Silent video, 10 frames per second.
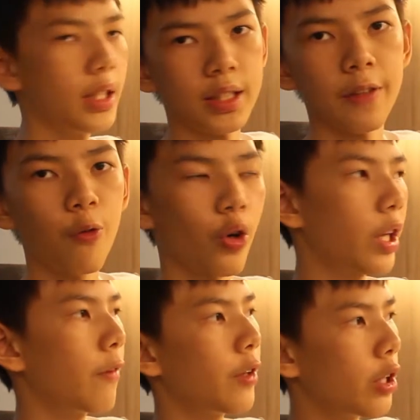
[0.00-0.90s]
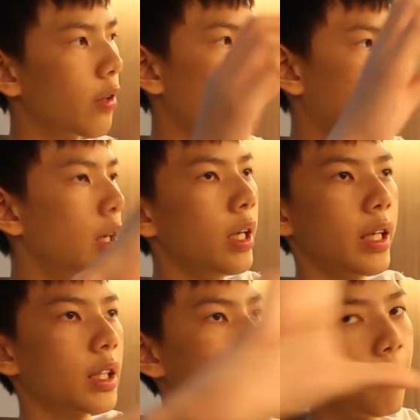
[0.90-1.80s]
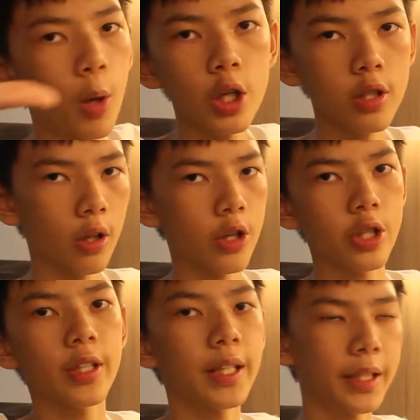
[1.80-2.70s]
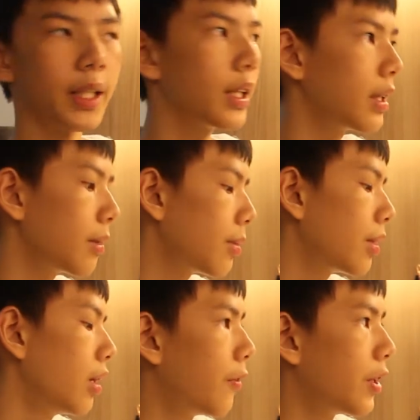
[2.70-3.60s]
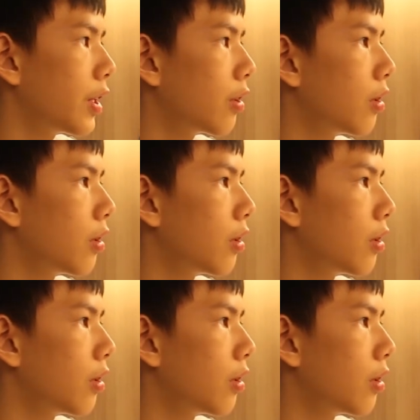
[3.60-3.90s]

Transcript: is a 4K video and it's much larger than a 1080p video.